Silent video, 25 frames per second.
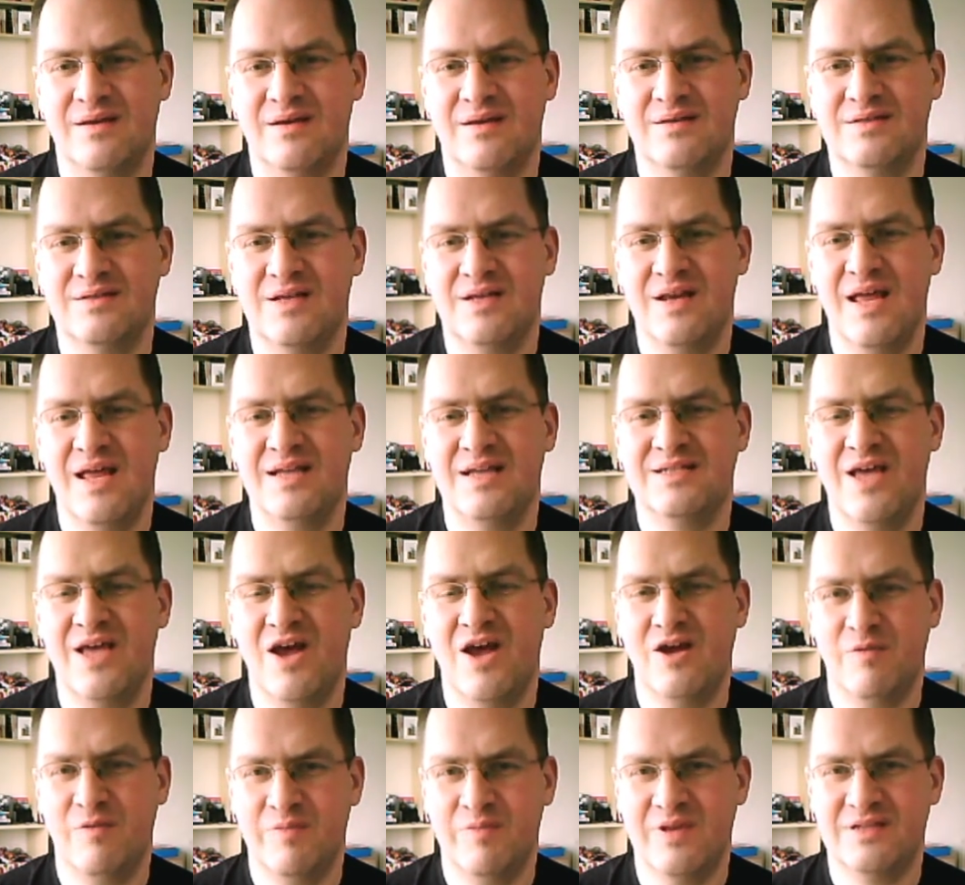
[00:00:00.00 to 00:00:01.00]
So let's
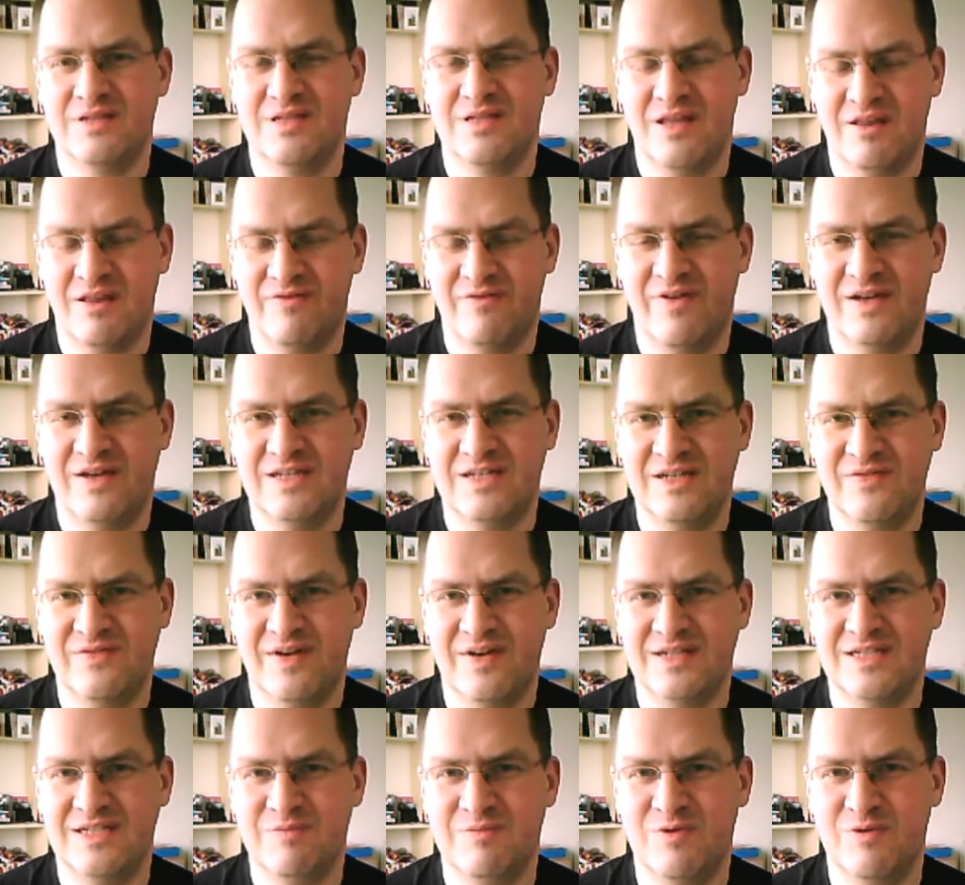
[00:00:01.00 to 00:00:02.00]
hope there's another fighting
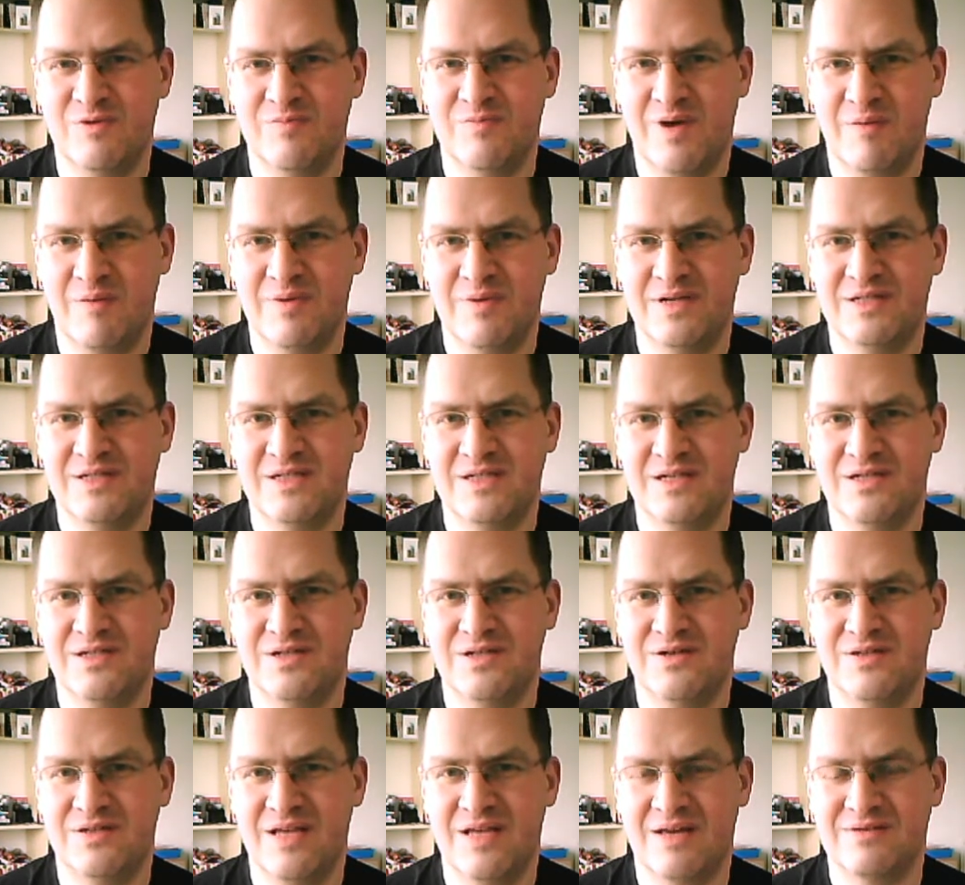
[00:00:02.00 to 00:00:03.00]
fantasy book published in
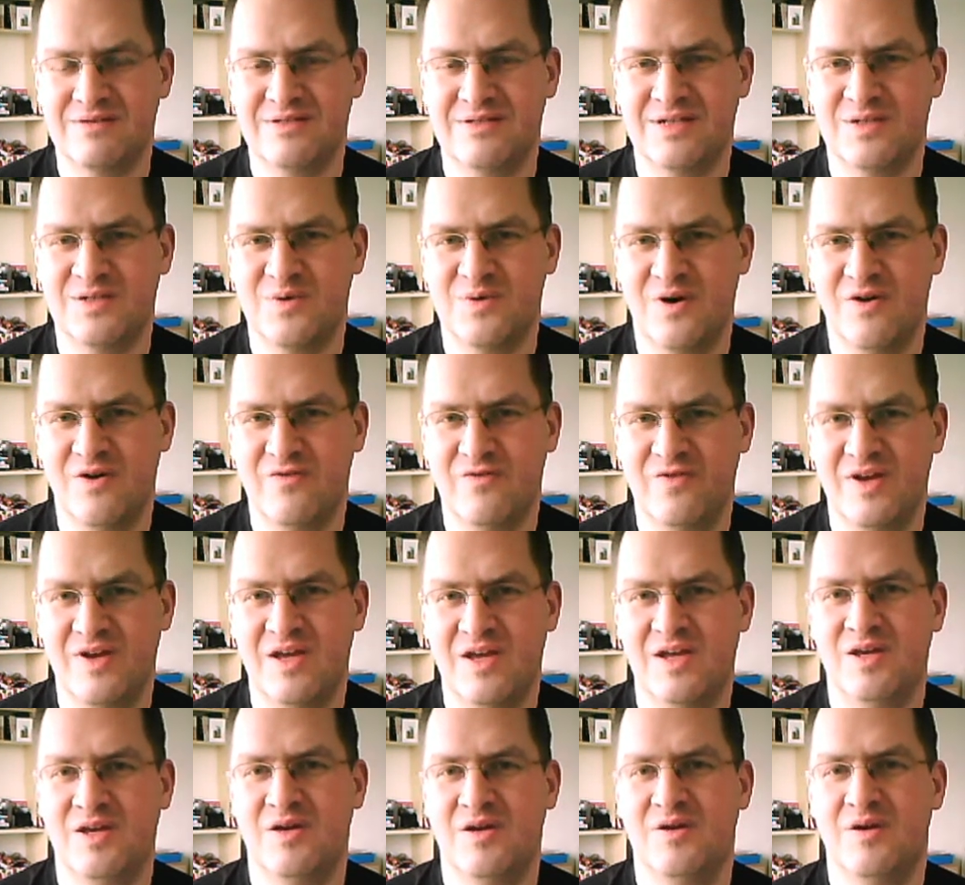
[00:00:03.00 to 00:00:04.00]
2012.
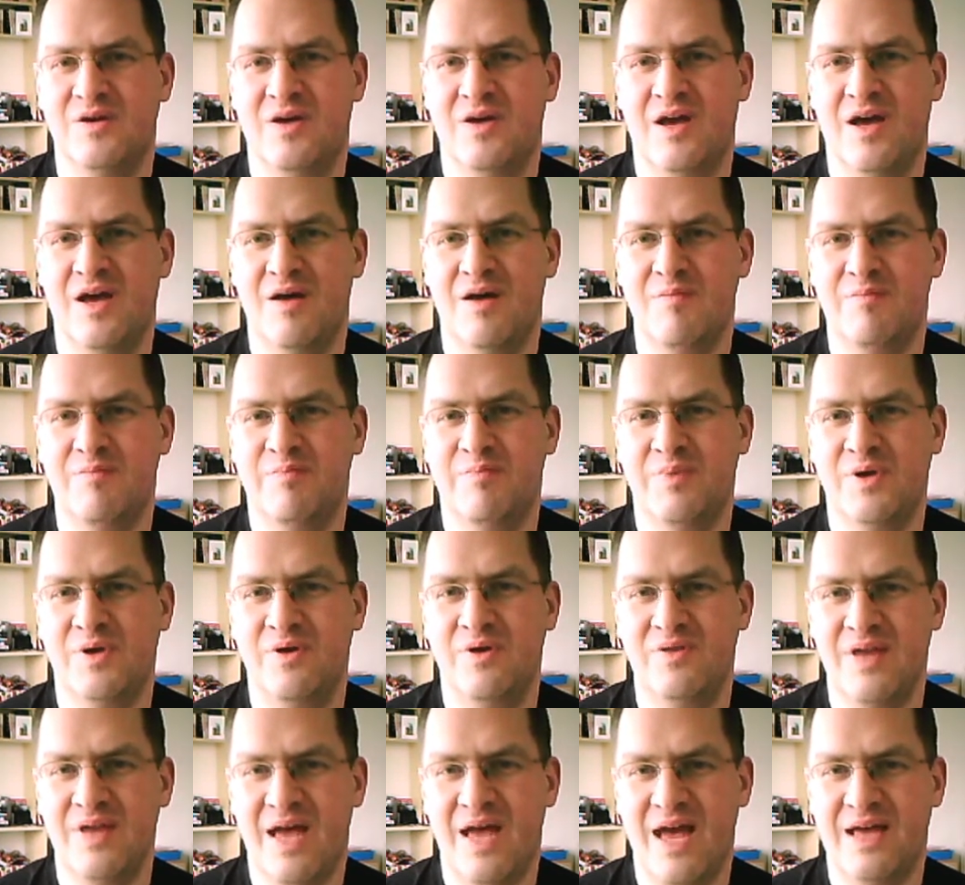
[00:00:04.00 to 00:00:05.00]

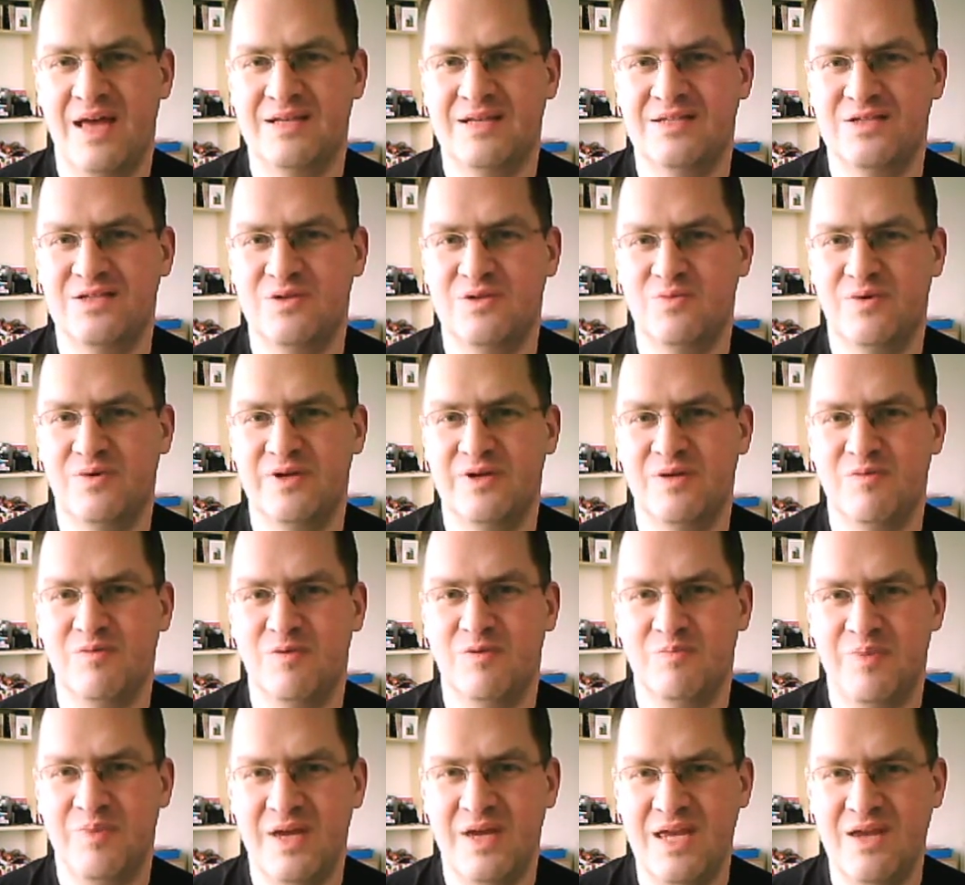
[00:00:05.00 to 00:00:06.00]
Beyond that, as to what it will
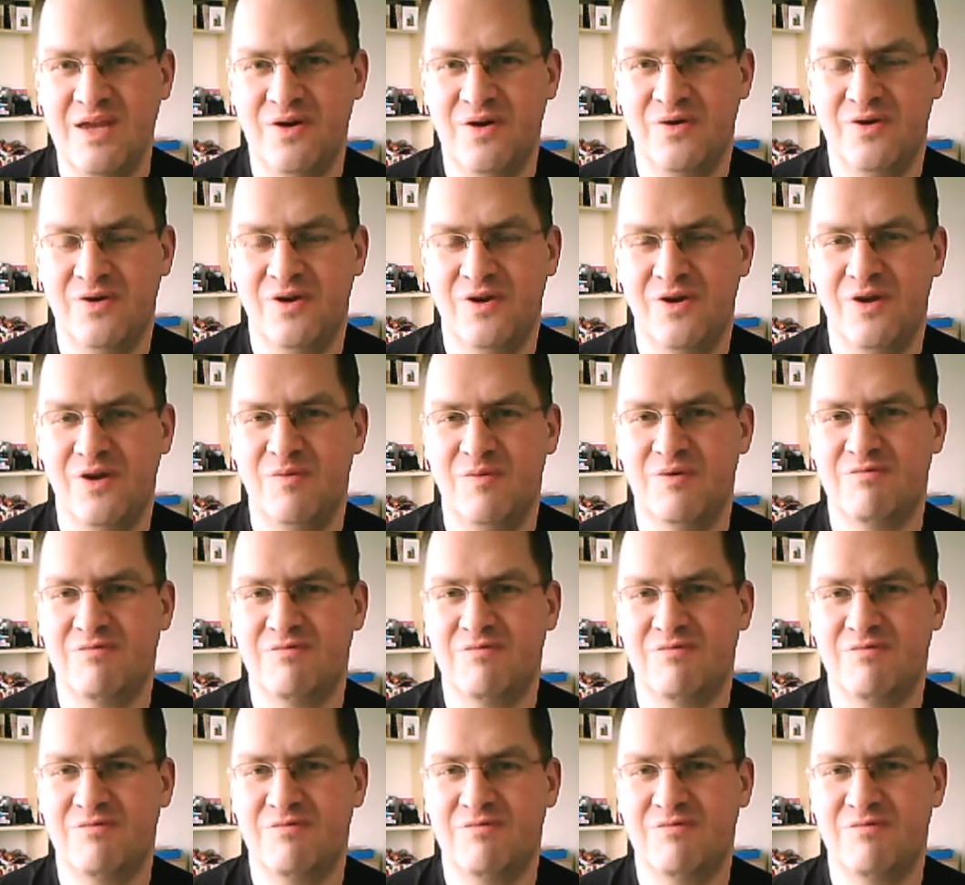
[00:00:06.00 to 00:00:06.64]
be or who will